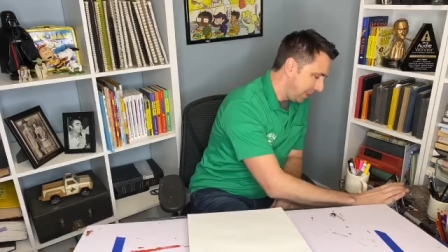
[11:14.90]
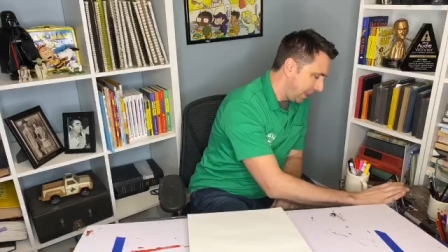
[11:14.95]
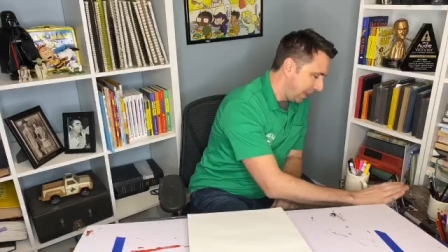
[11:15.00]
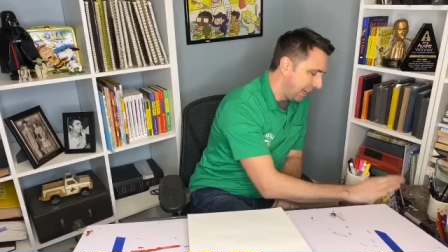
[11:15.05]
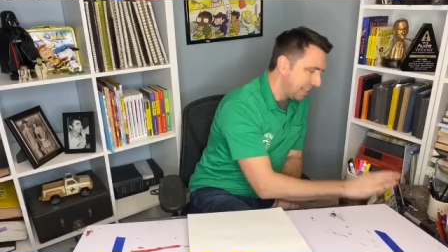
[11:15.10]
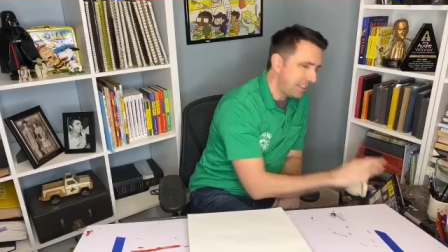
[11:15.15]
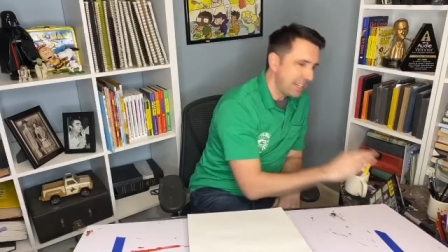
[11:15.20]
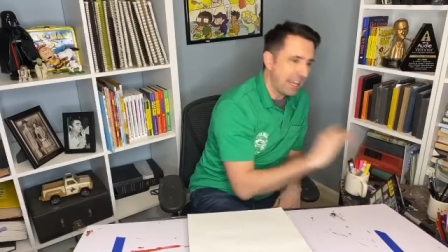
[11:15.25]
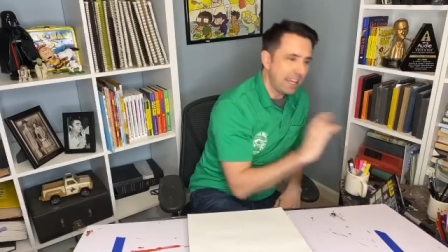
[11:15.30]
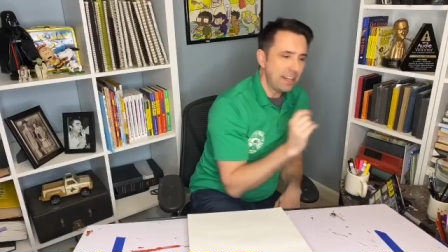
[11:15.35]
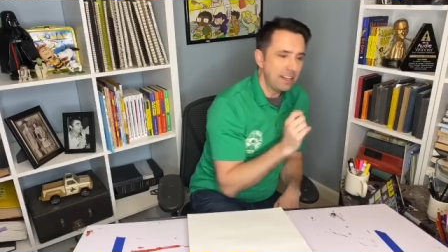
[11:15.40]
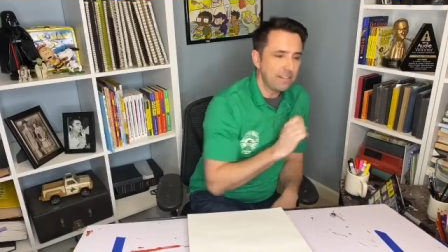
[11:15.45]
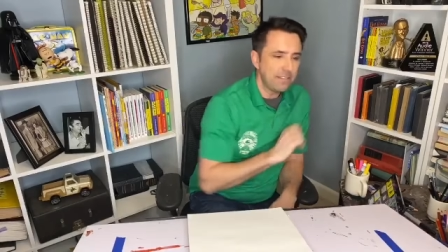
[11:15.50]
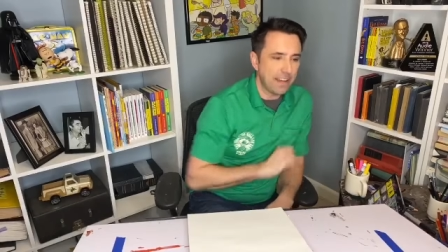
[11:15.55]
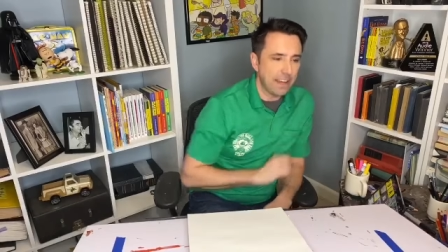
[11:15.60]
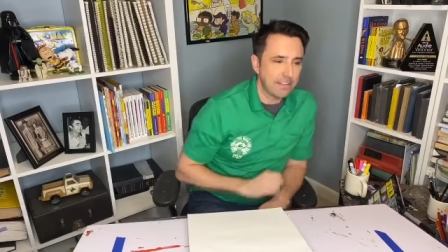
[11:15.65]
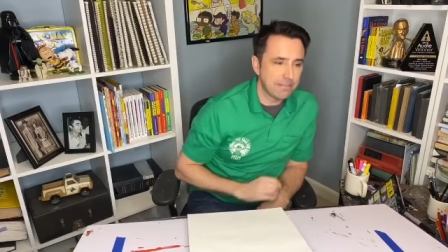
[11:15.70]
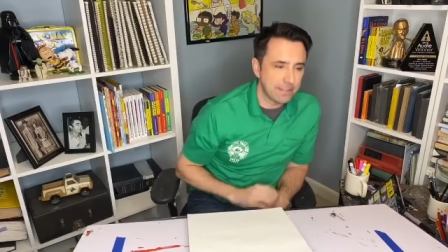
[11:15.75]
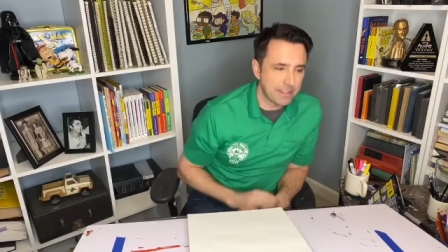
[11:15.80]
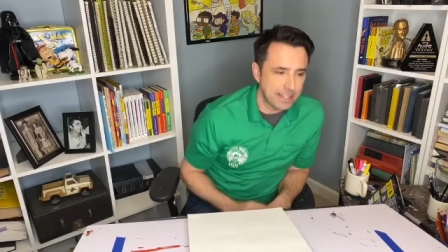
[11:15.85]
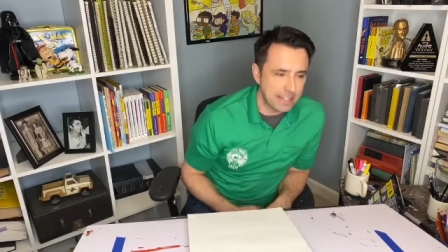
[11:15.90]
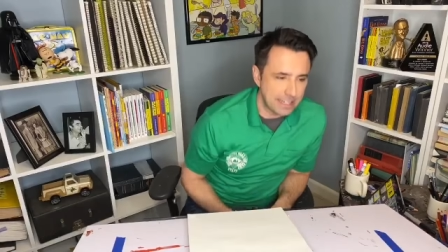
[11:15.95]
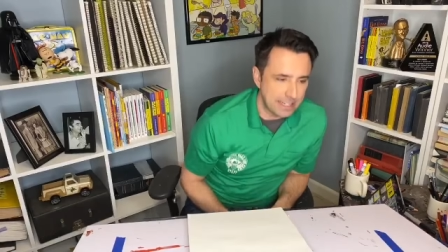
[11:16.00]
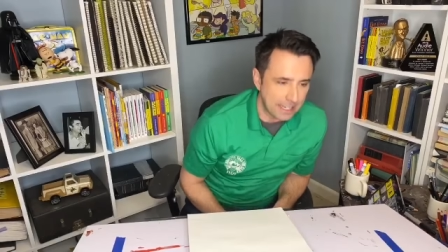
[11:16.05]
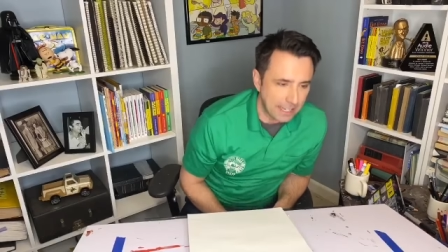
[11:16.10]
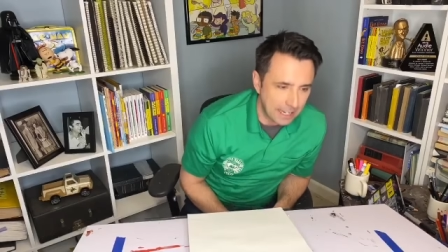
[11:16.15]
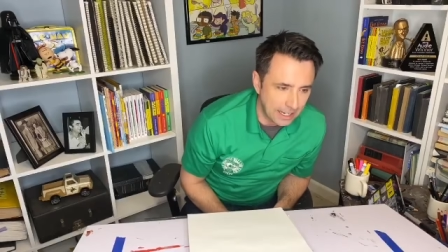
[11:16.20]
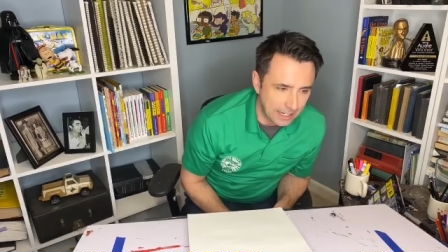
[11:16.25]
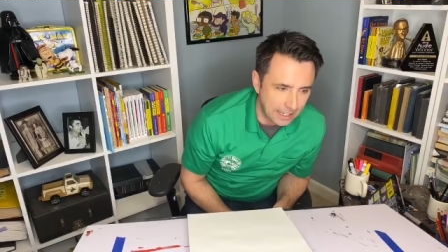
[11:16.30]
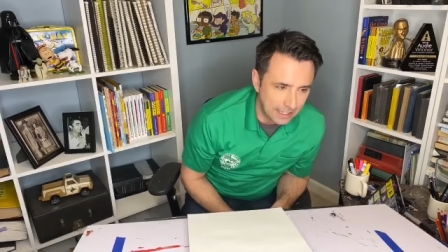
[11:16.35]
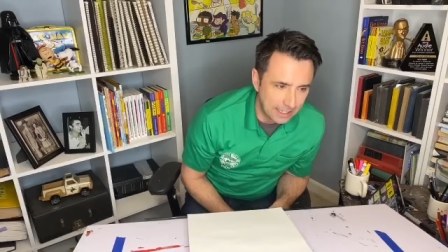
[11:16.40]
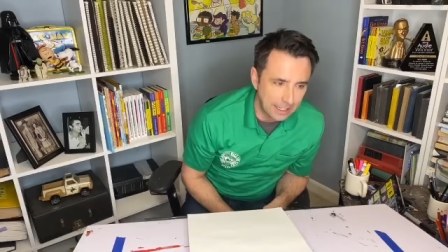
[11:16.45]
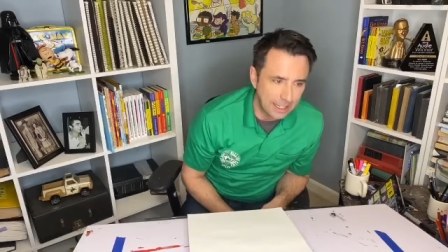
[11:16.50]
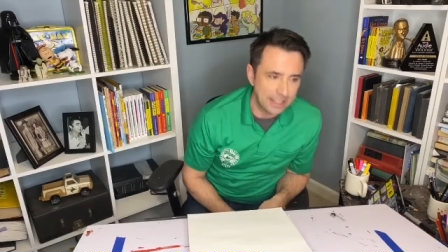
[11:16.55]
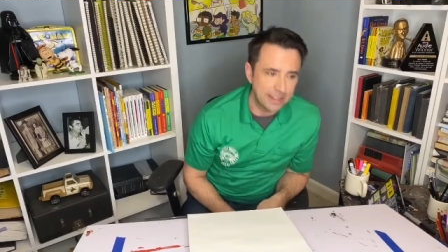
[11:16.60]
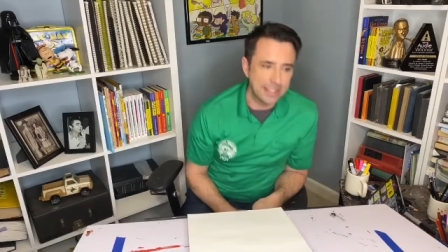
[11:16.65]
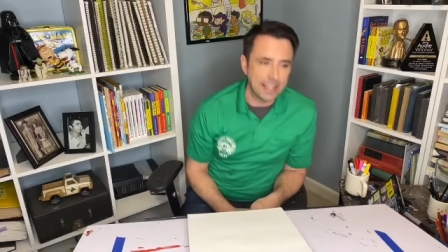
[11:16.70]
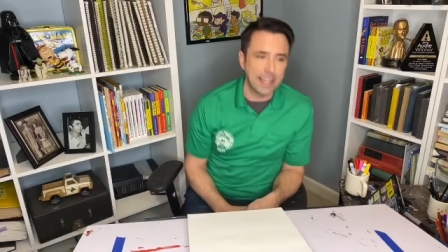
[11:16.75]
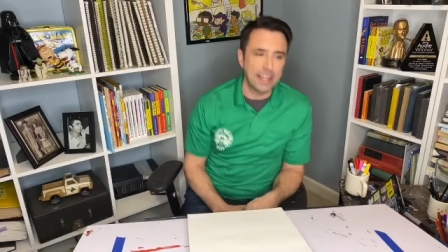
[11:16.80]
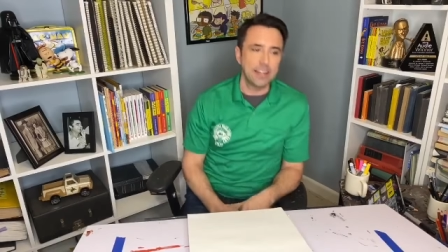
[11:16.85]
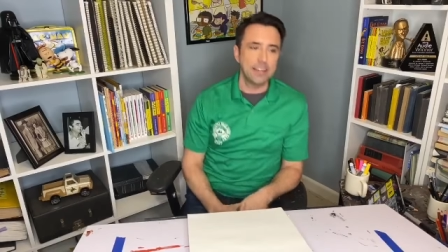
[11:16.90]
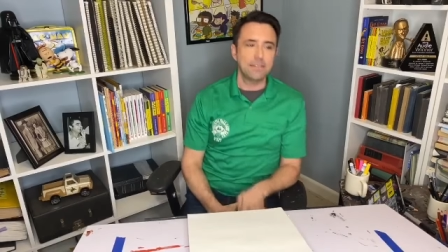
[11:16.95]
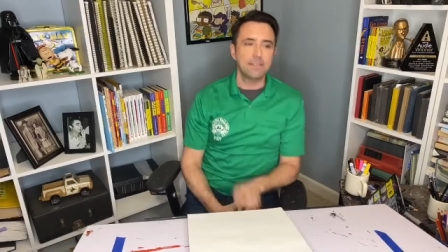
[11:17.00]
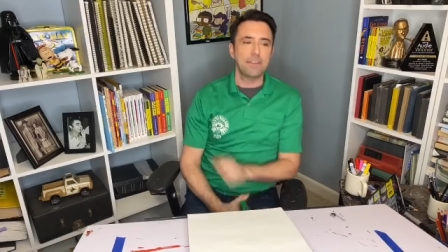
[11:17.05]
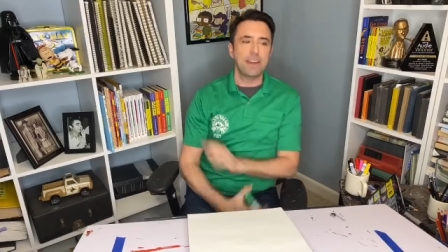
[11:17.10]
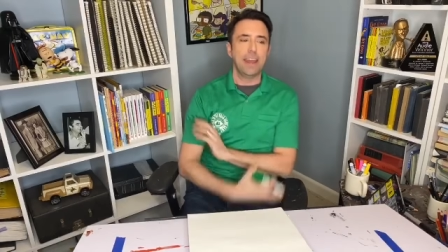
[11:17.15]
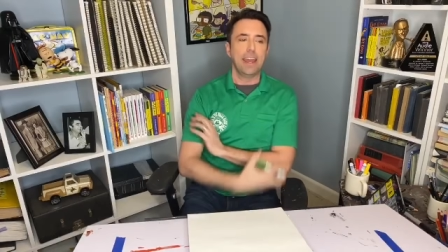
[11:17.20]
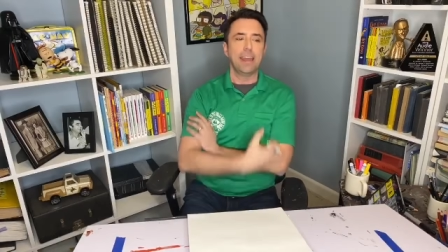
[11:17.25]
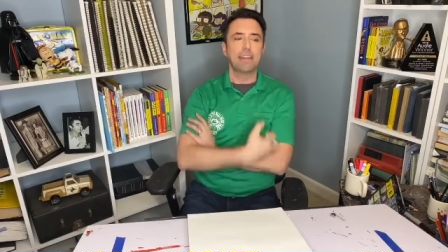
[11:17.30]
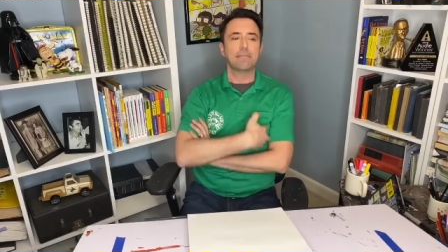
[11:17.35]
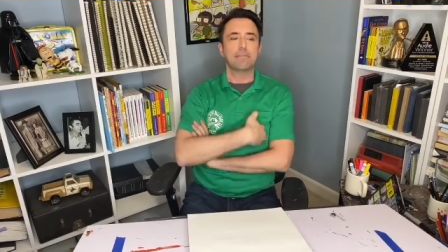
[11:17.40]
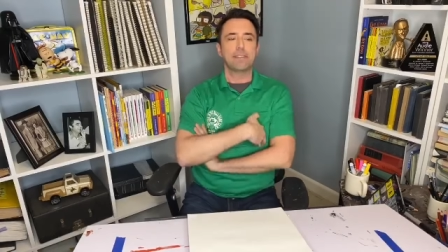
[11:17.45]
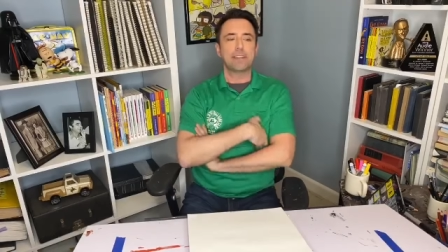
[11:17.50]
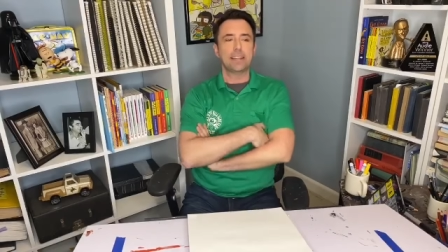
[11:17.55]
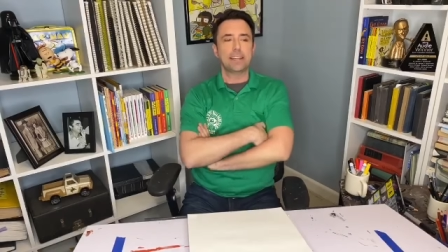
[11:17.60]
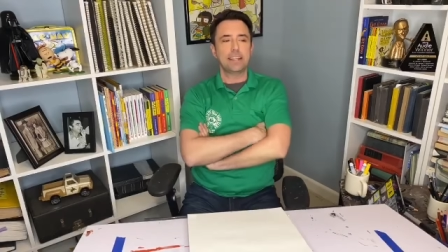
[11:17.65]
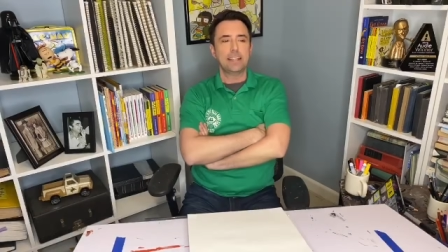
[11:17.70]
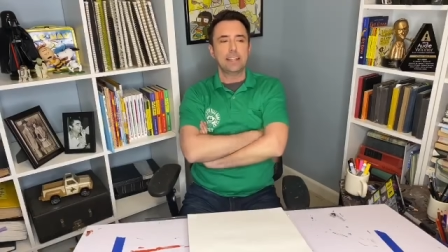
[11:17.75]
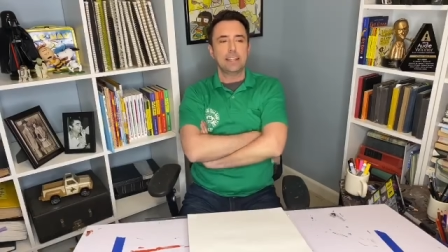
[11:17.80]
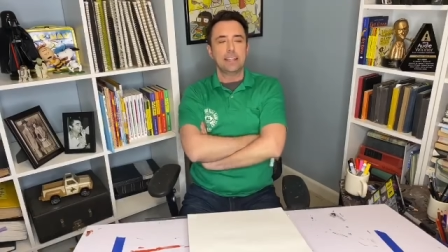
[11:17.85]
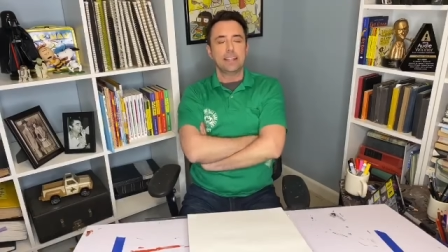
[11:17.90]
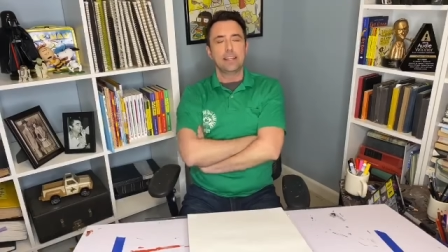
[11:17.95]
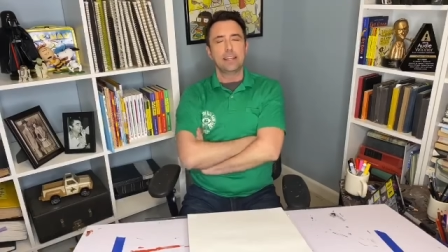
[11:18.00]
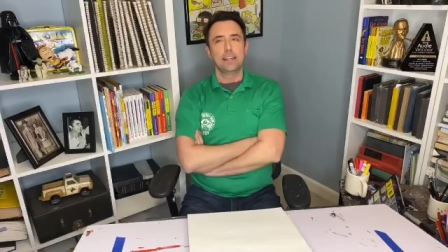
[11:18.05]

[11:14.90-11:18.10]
at the end of every uh, at the end of every